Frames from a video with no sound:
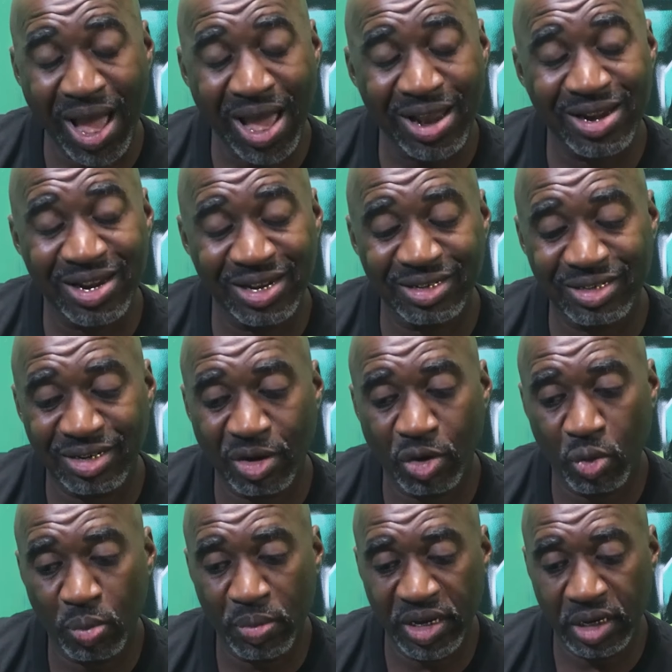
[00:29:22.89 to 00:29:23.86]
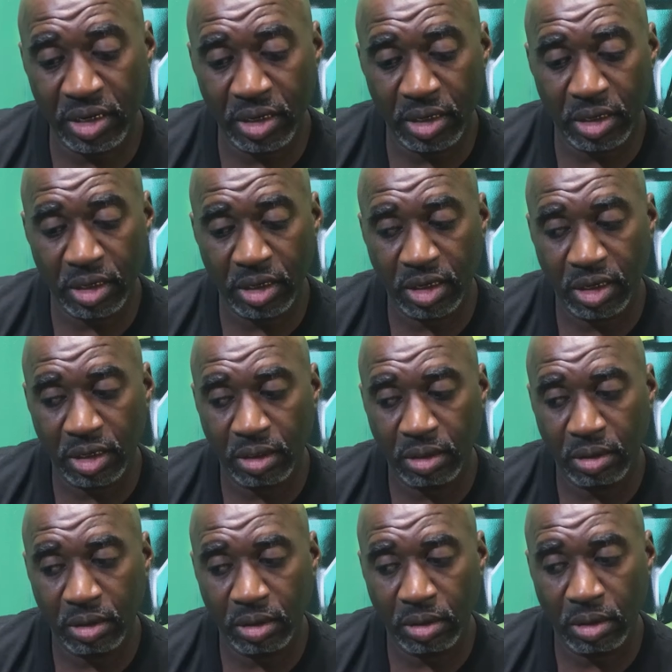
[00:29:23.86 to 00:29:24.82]
My nigga told me
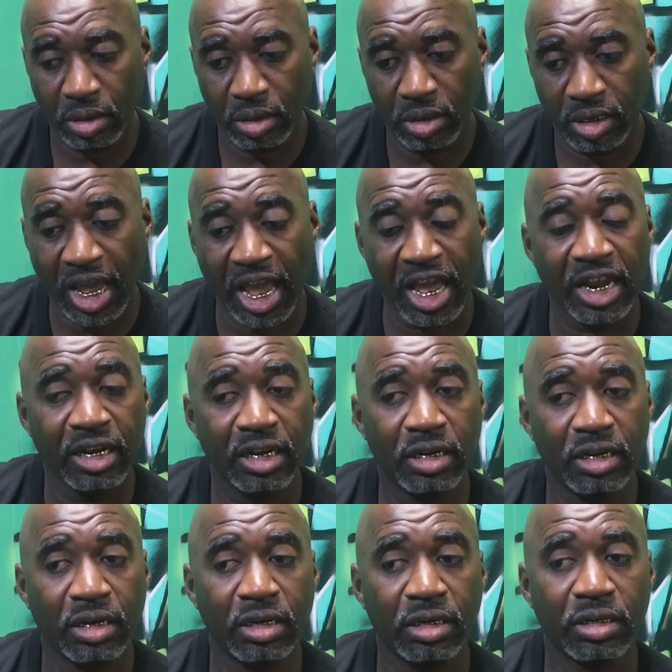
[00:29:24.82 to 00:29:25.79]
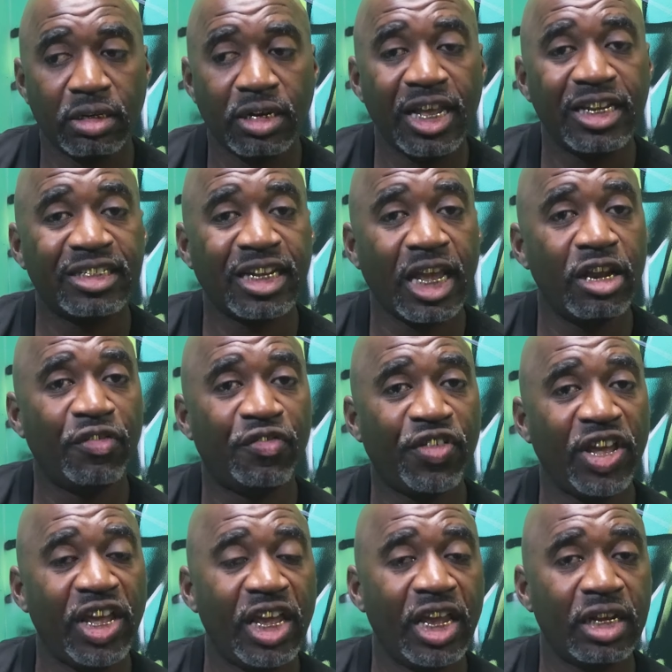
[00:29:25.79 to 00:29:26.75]
that let's say
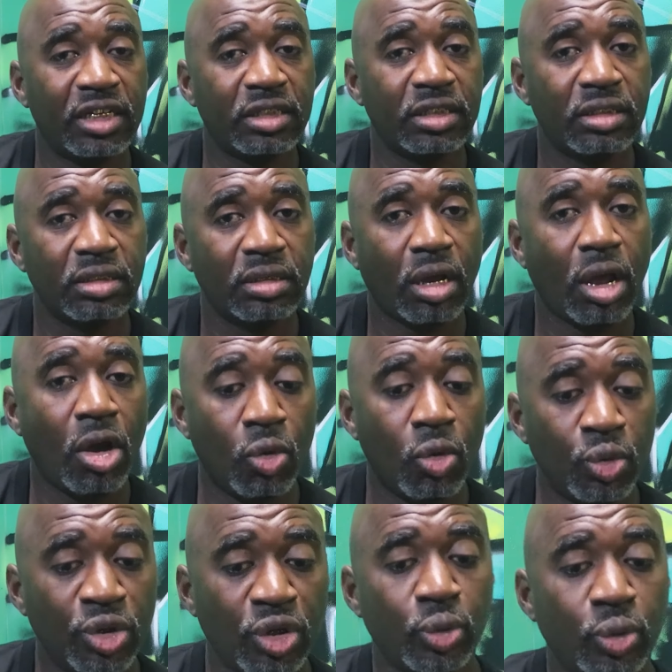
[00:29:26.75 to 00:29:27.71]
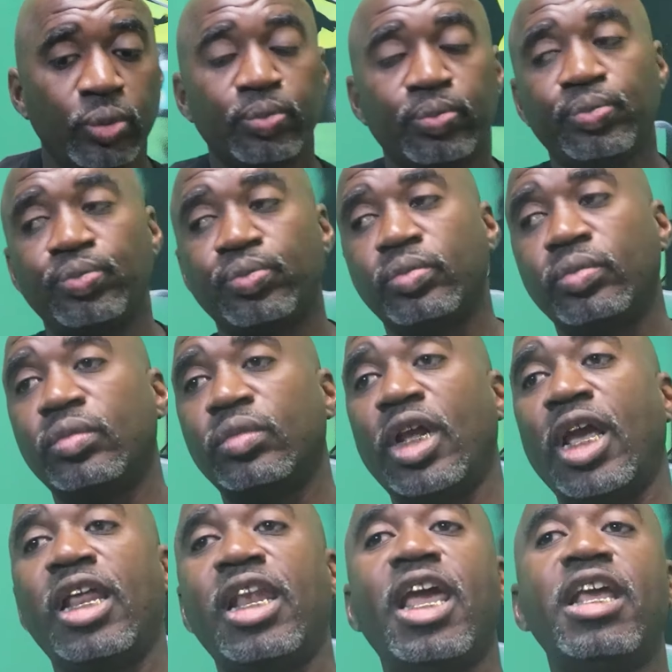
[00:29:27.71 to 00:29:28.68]
the feds on you
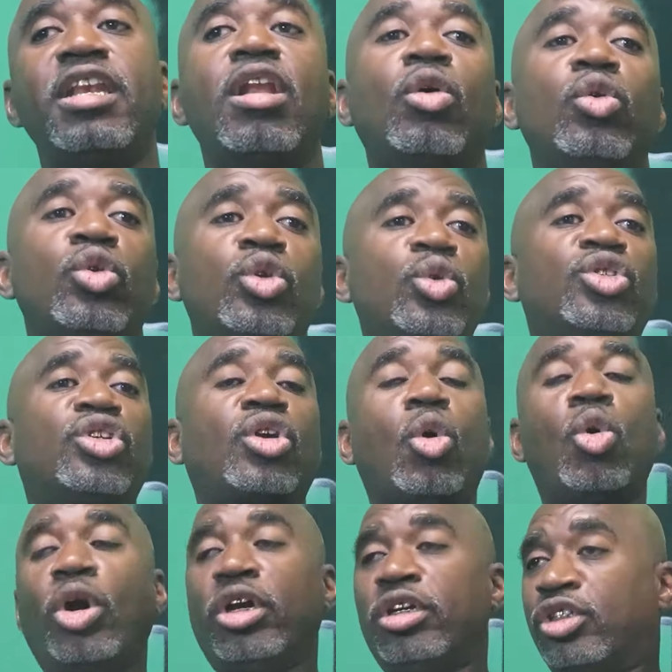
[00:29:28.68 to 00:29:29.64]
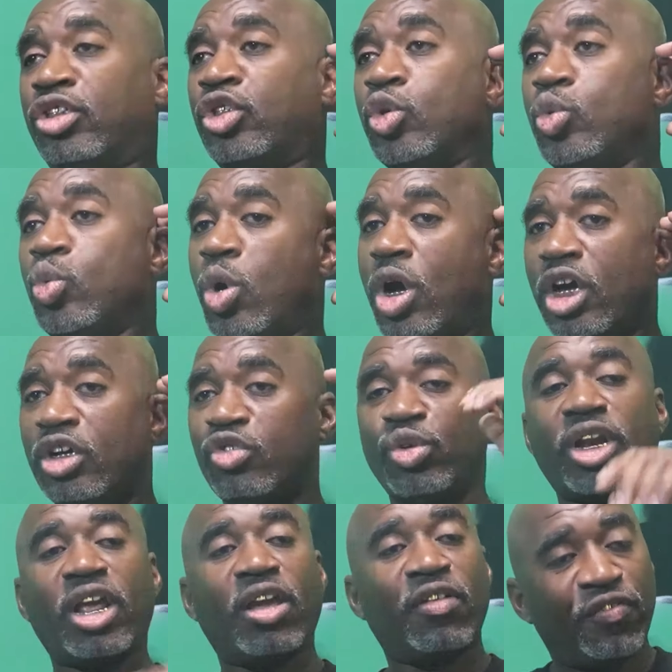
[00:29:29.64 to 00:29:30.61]
and they know you scoring
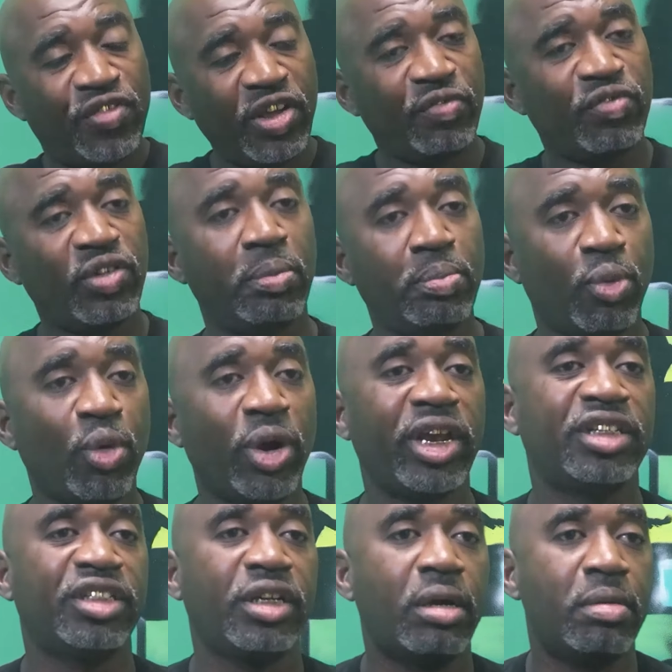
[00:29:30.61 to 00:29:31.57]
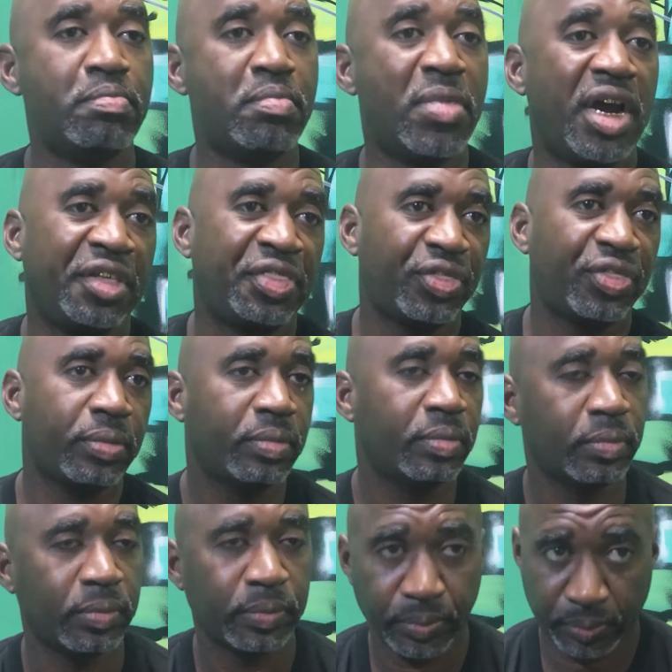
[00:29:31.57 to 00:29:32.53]
250 bricks a month.